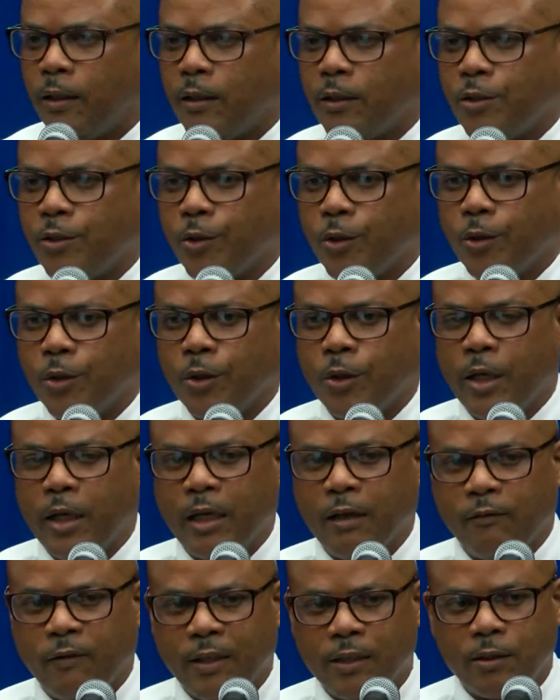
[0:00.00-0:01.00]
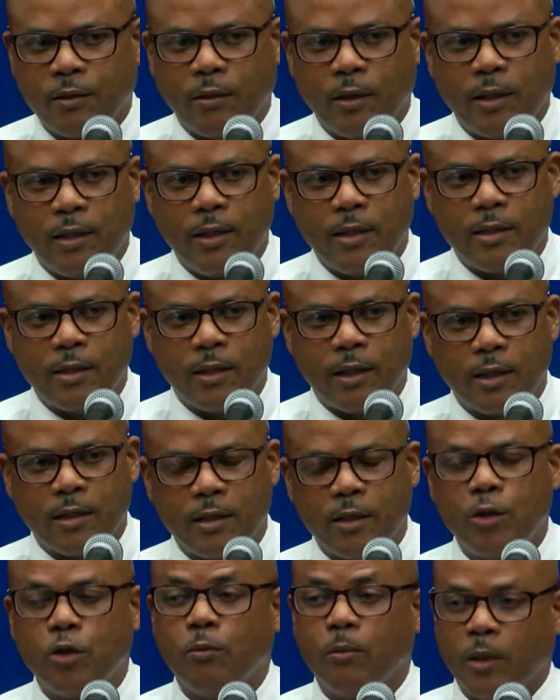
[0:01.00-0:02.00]
To invest on the
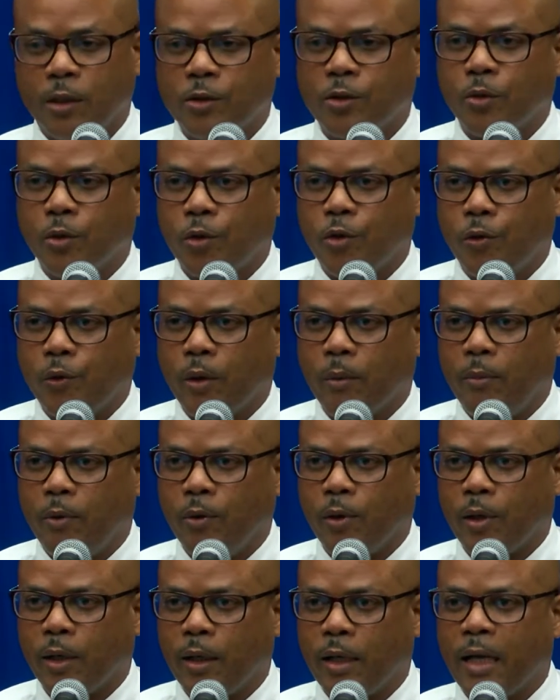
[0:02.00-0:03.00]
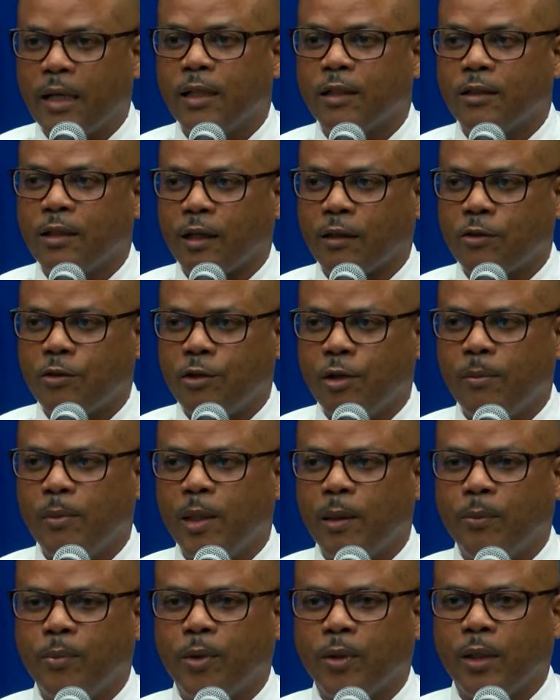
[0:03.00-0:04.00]
ECSE, you must go through a broker, and it's extremely
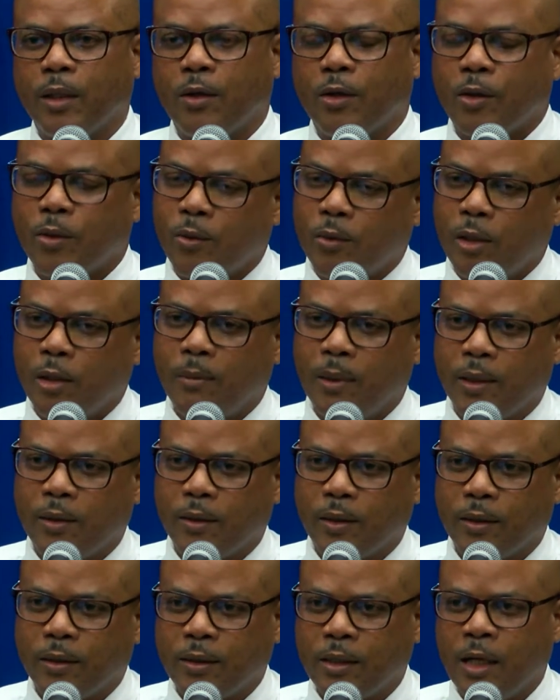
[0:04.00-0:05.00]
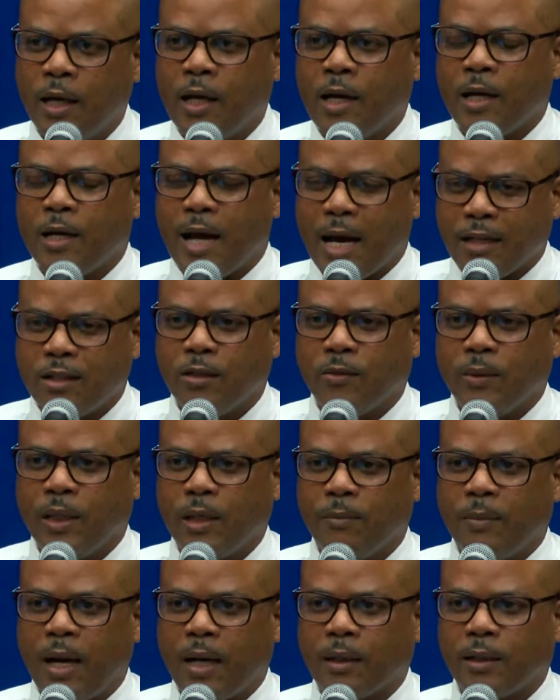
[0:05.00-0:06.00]
important, not only because that's the way the
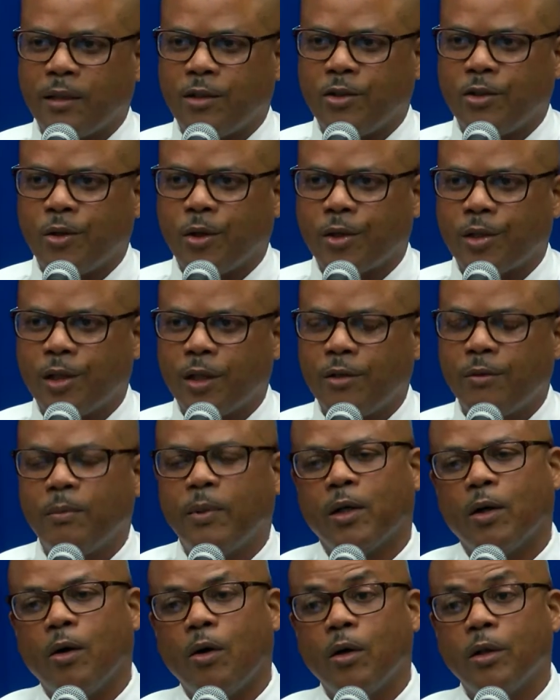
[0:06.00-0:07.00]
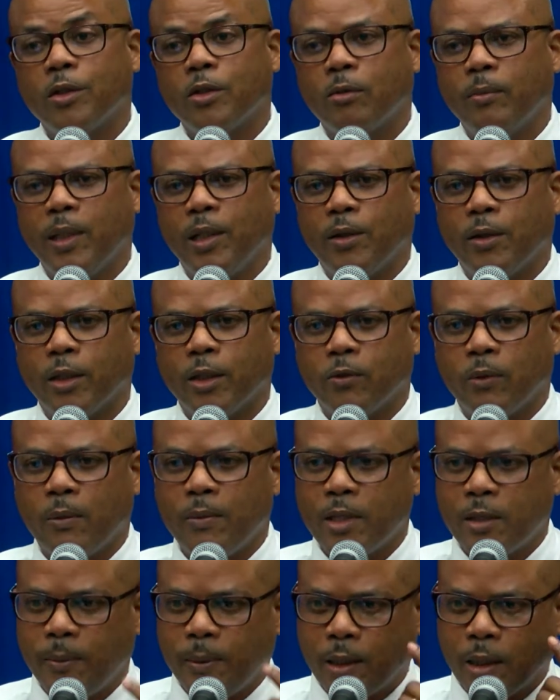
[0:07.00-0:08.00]
market is structured, but also because when
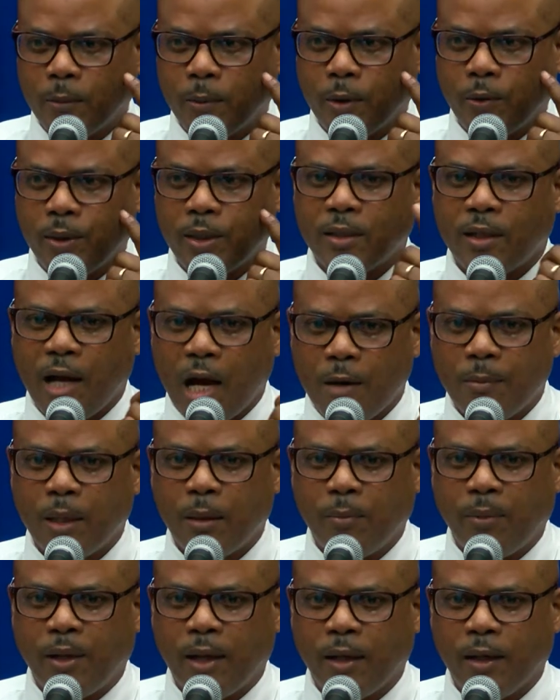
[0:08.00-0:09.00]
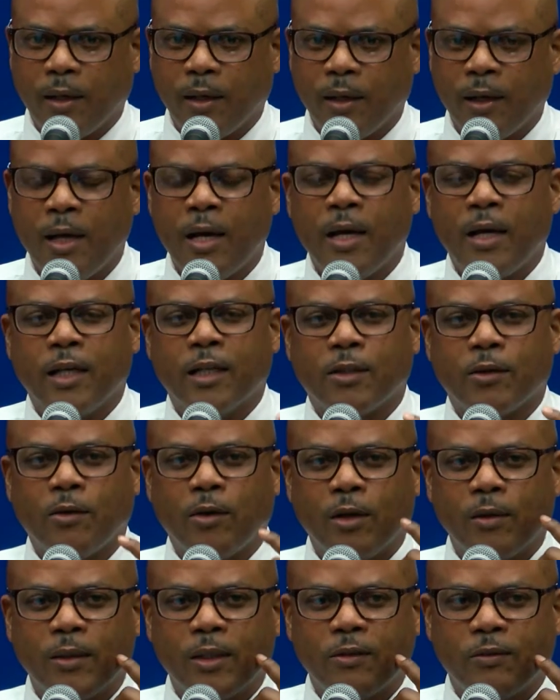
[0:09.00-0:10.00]
we're speaking about retirement planning, it's
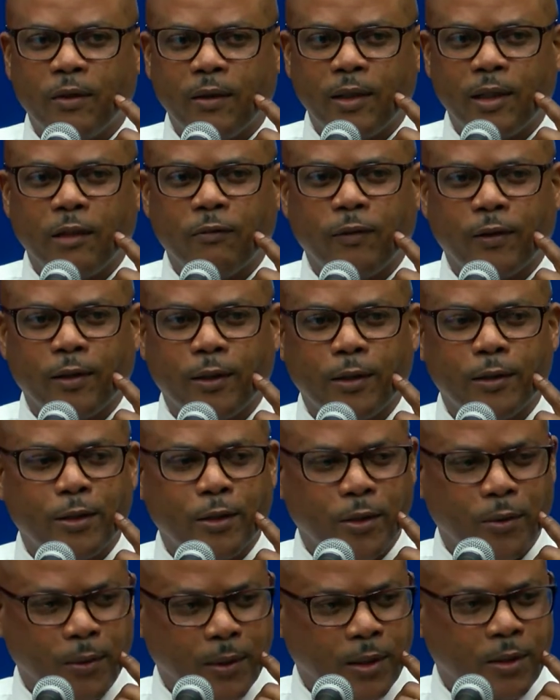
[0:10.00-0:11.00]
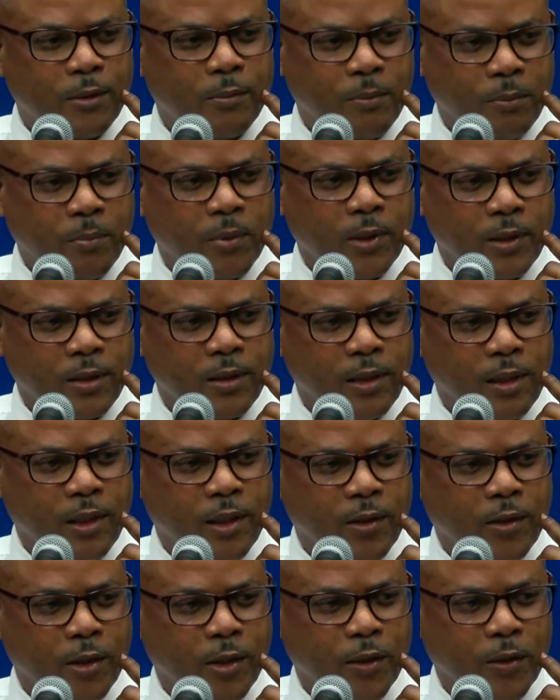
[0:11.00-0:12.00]
always very difficult to do it personally
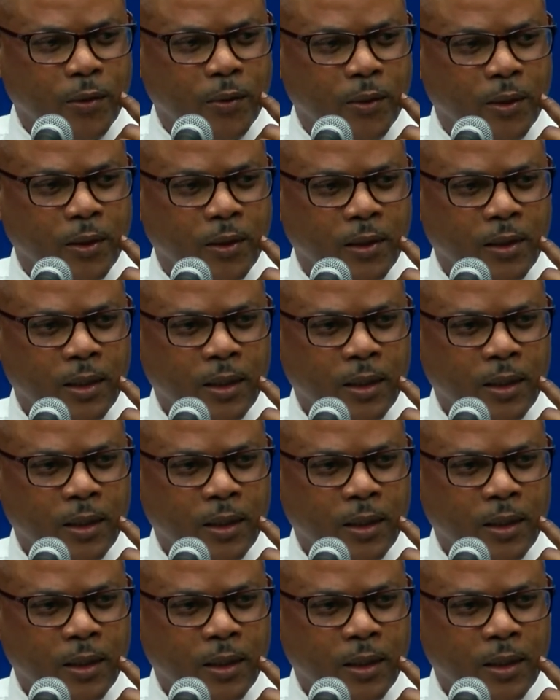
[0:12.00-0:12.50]
on your own.